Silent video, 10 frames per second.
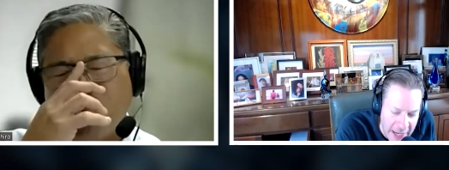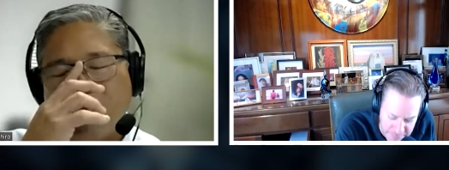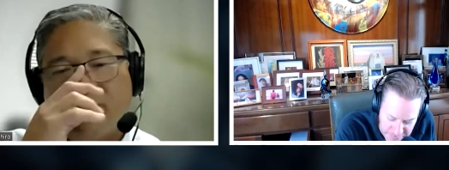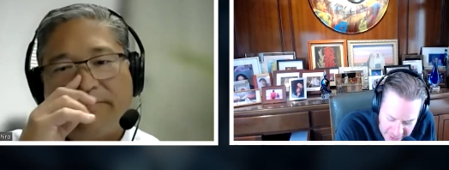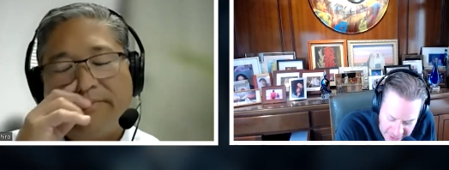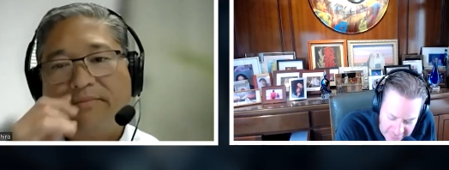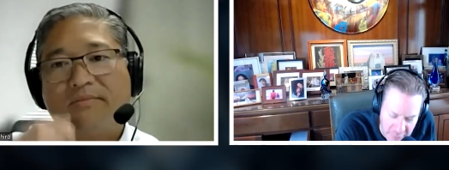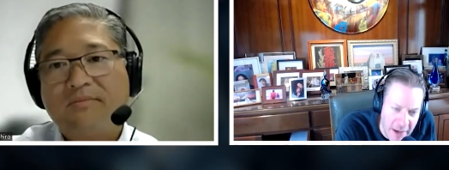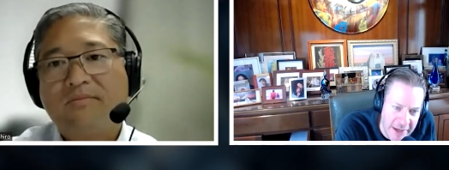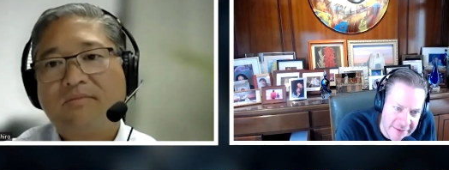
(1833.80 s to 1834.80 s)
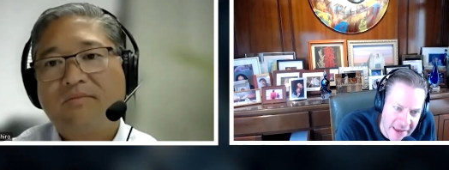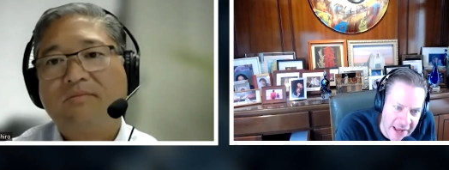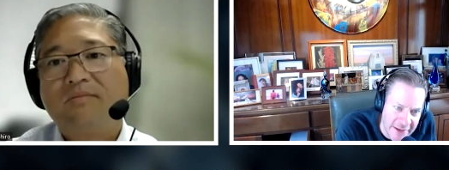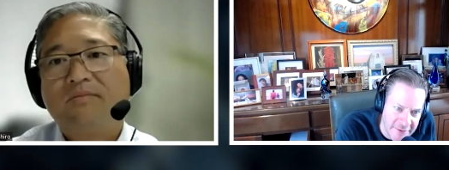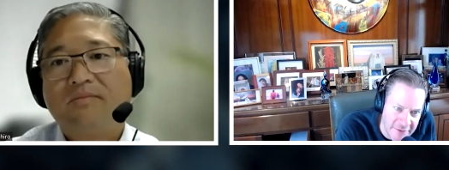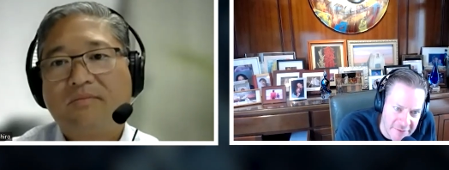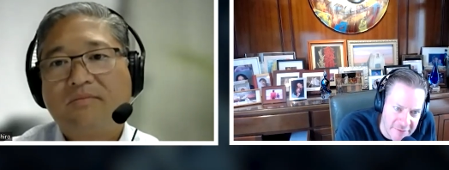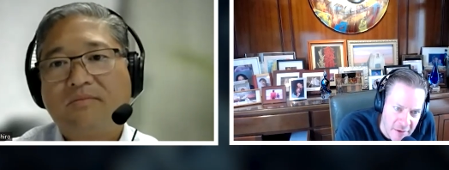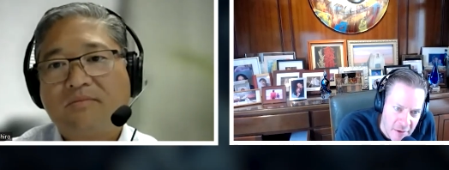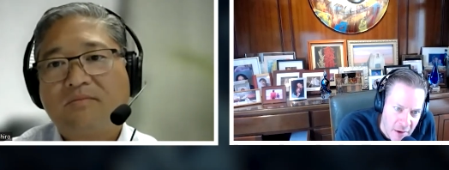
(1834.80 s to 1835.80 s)
Speaker 1: and paying the right
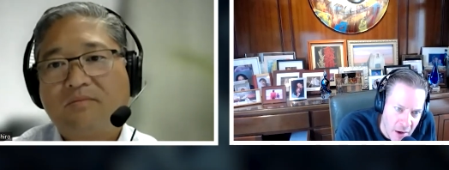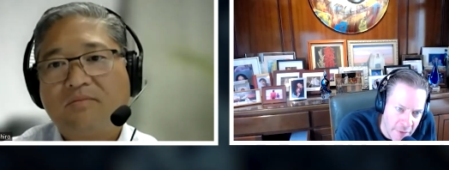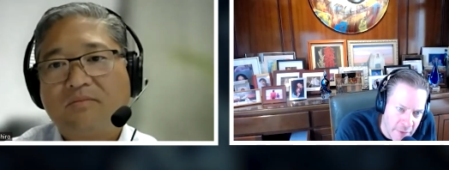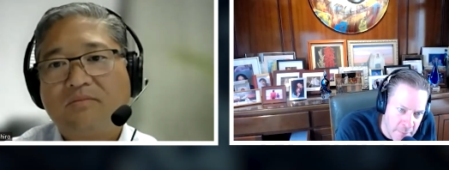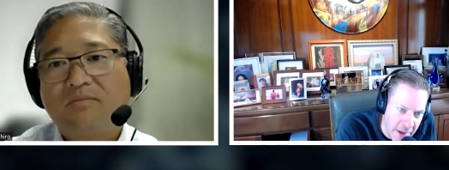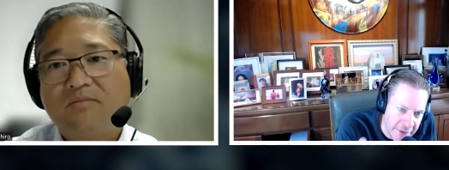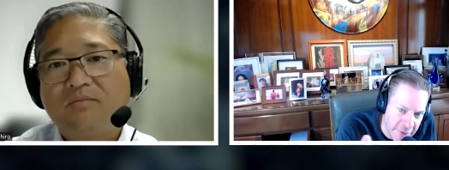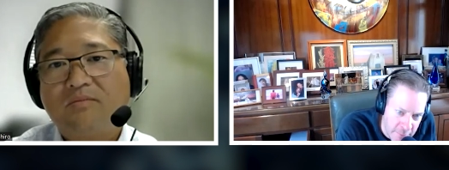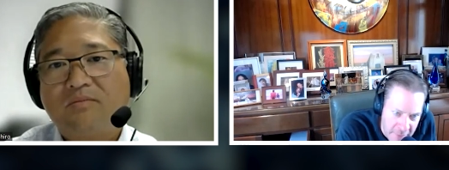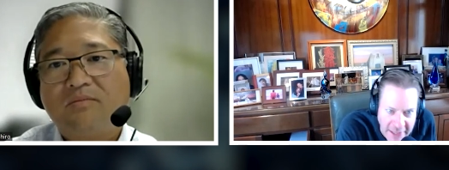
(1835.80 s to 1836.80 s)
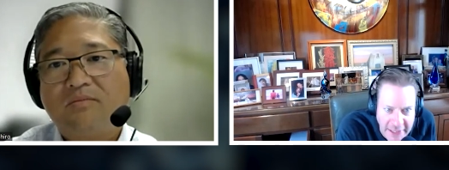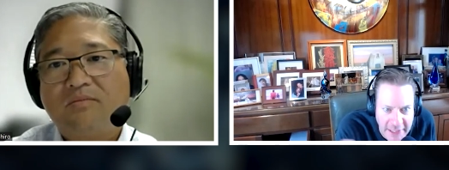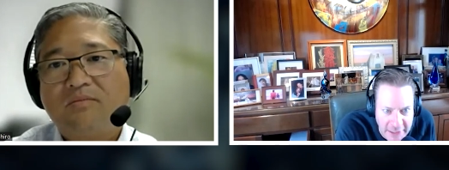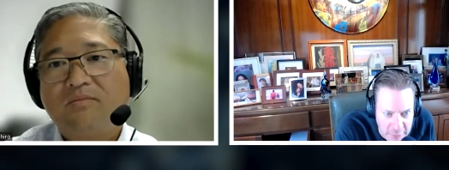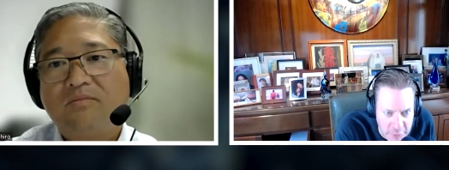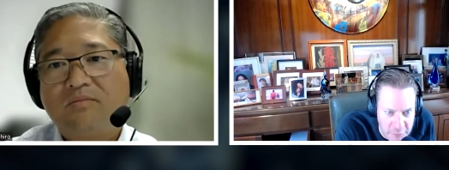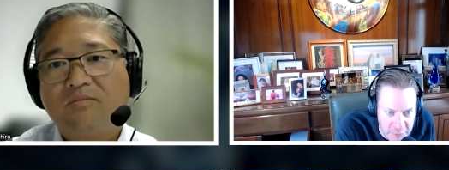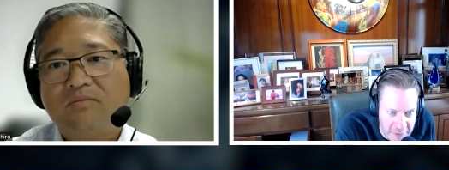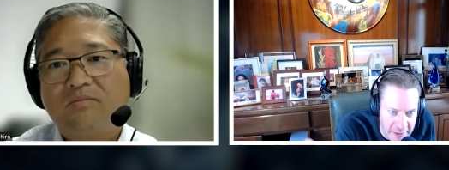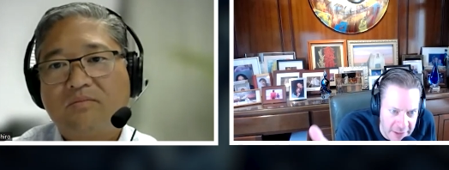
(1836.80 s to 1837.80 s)
taxes on the money they're making and
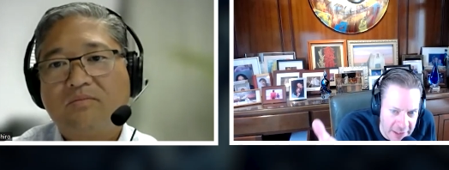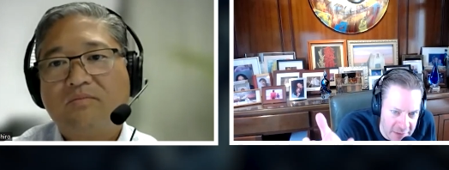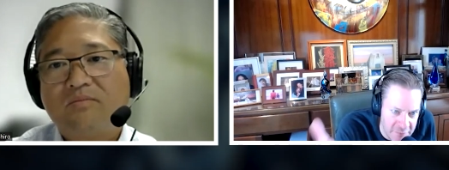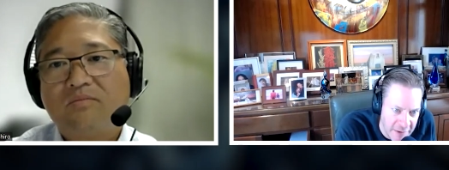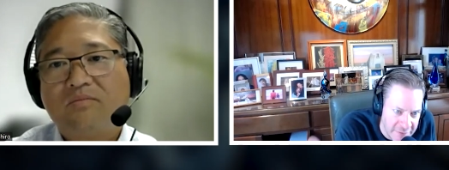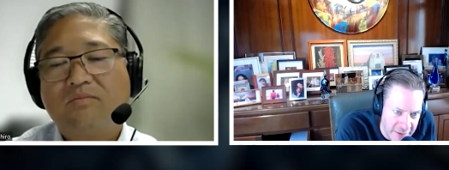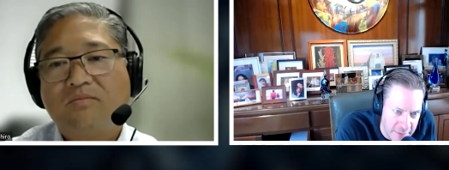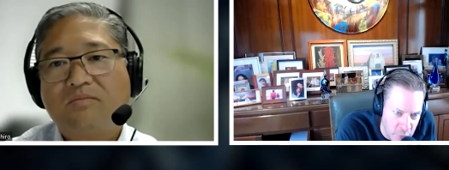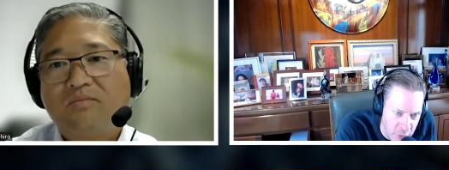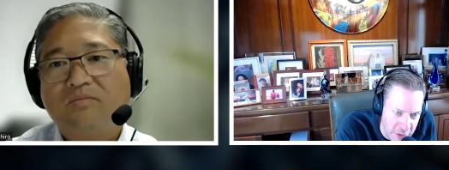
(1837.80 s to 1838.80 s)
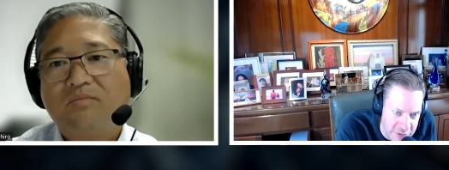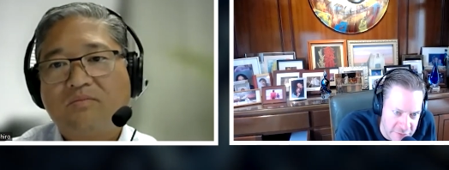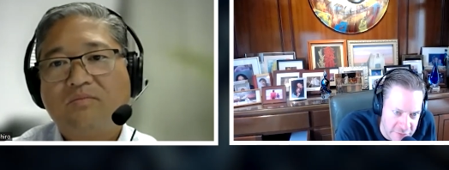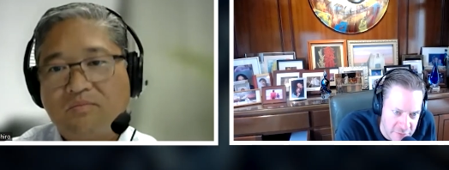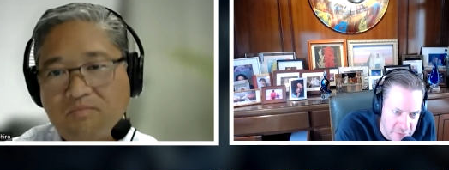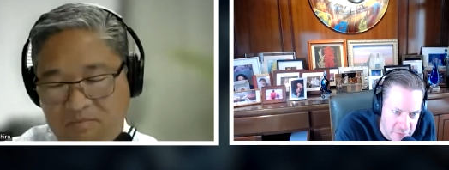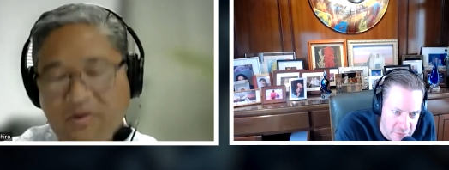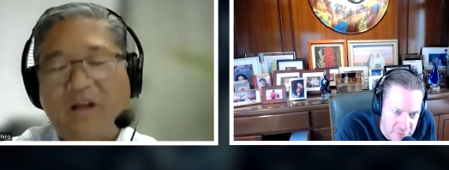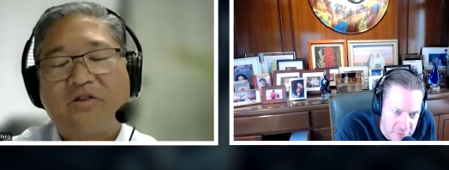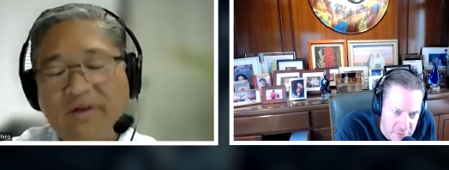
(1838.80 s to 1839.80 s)
losing, investing in mortgages.
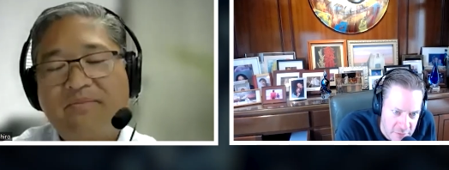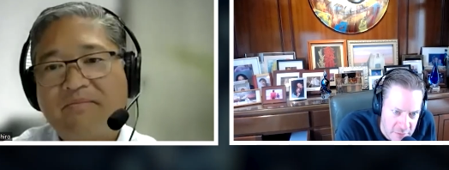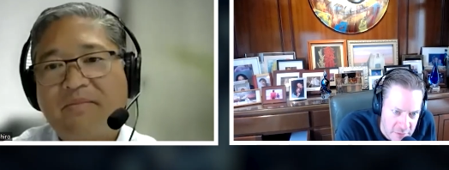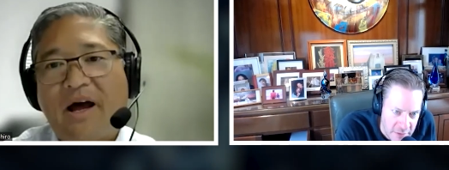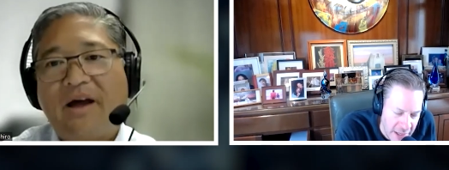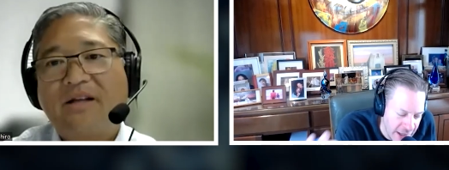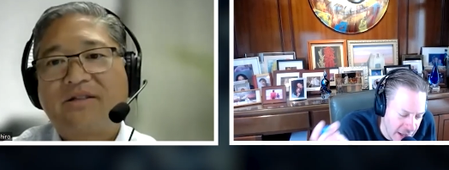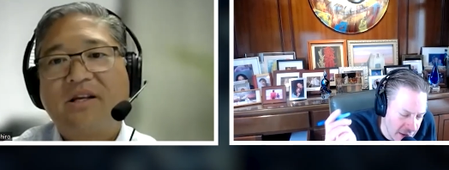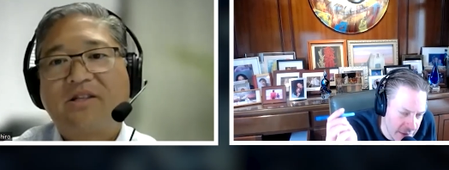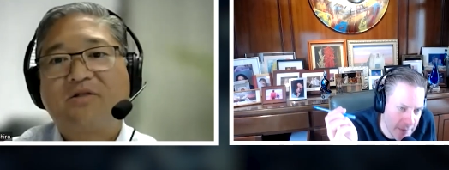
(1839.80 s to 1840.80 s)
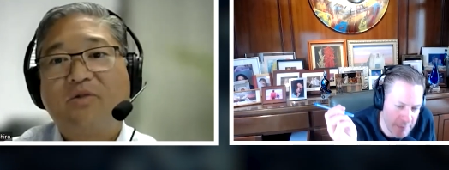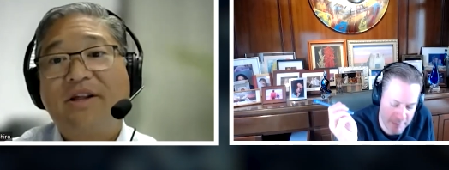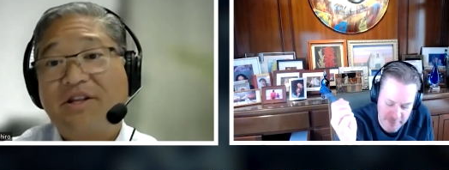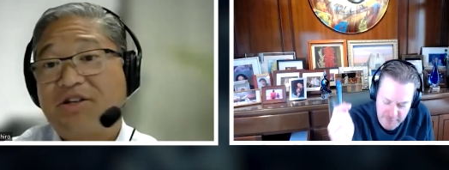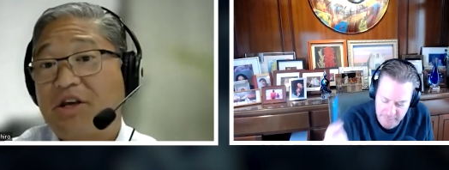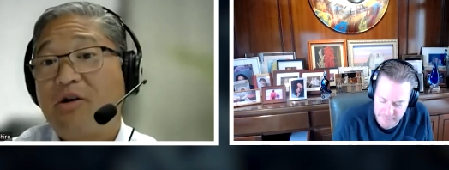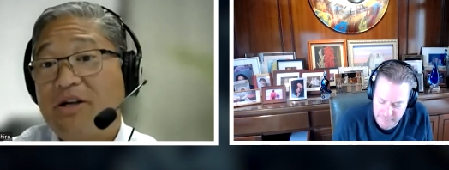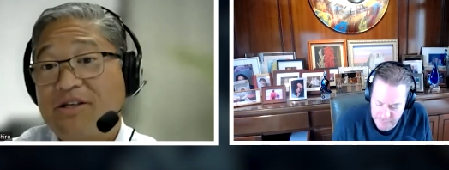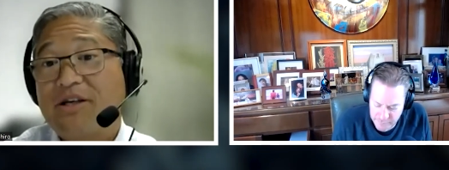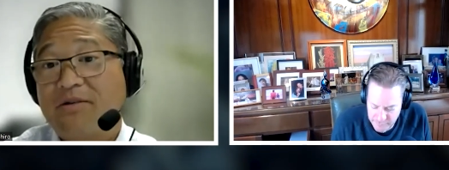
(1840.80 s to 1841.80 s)
Speaker 2: That's right. Yeah, it's it's really the security
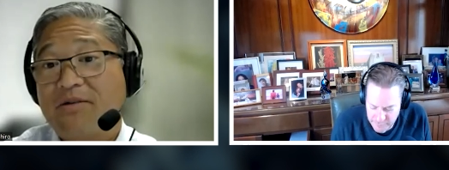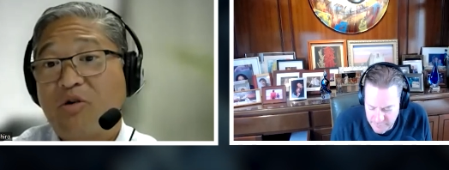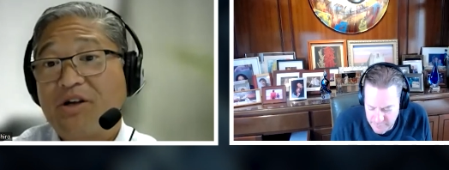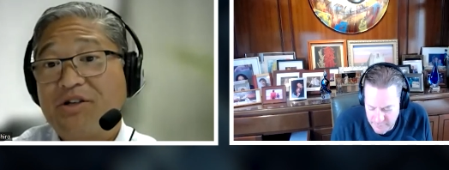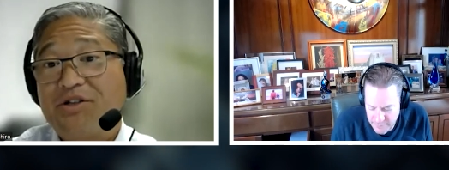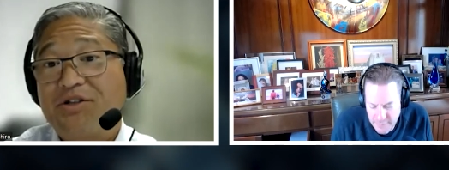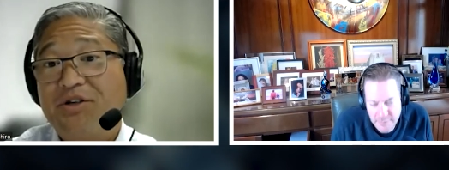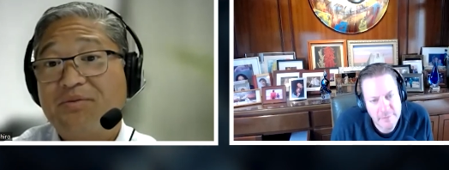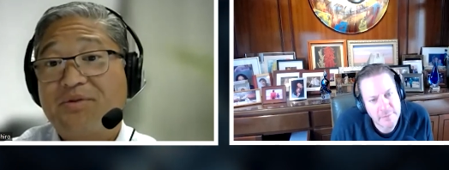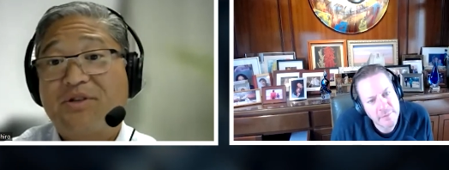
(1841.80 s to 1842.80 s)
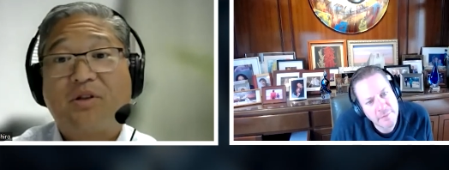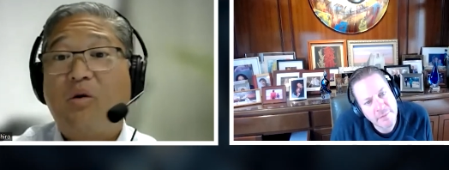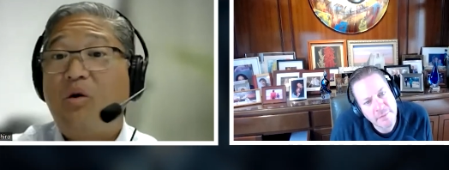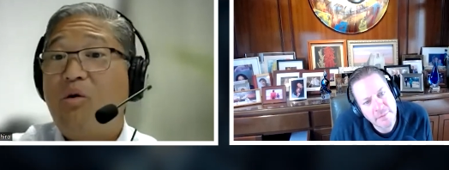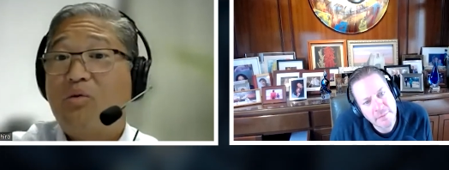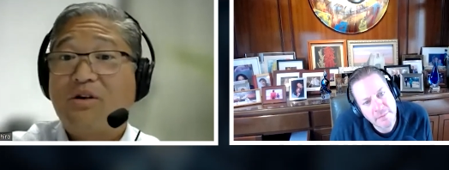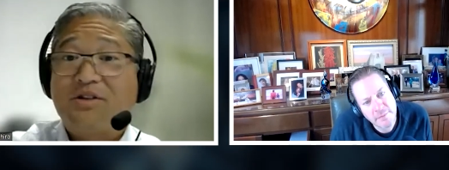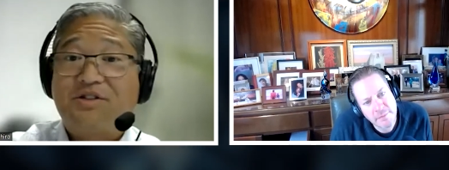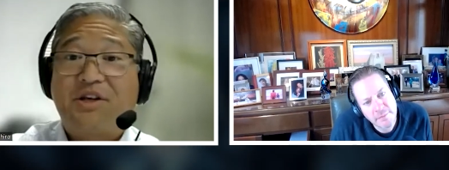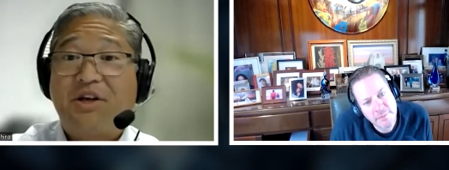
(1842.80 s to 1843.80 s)
side of mortgages too. So the whole world is
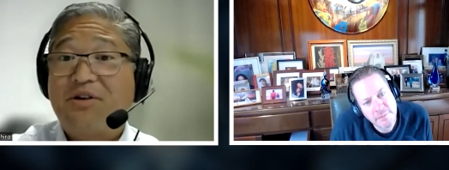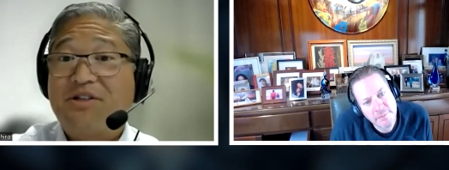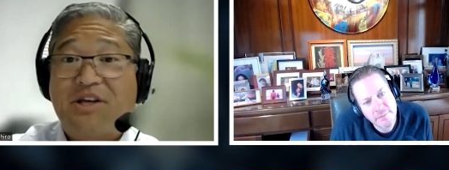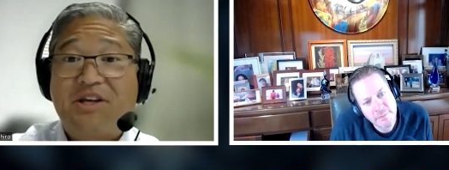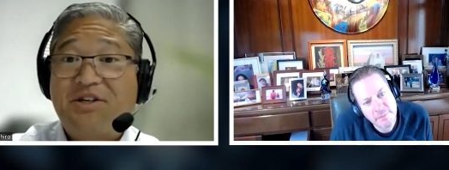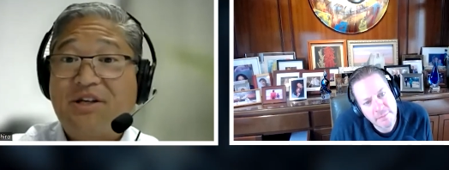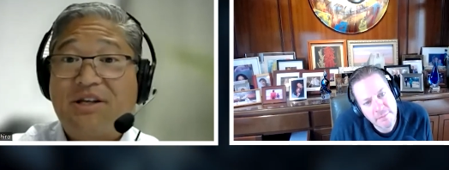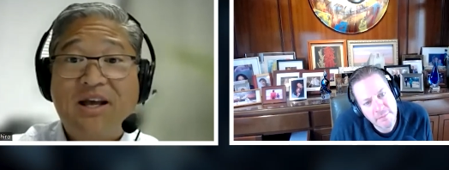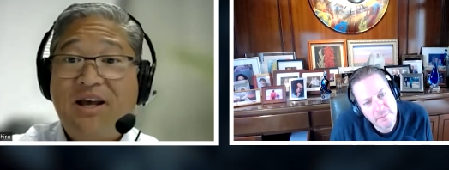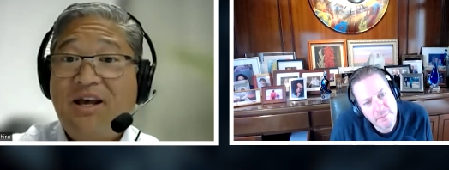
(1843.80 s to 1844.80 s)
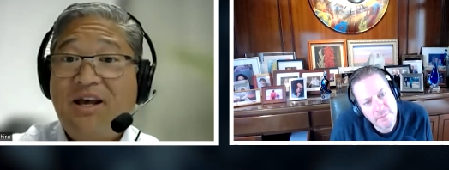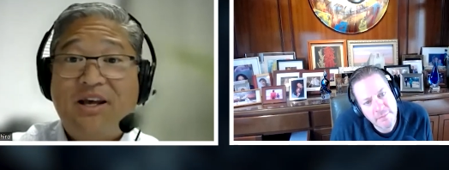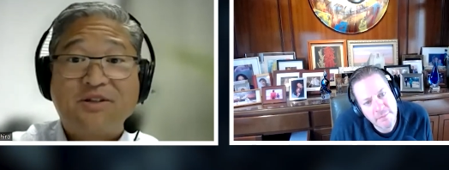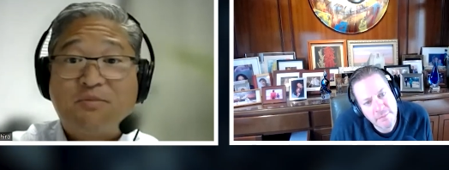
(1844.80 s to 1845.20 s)
securitization. It's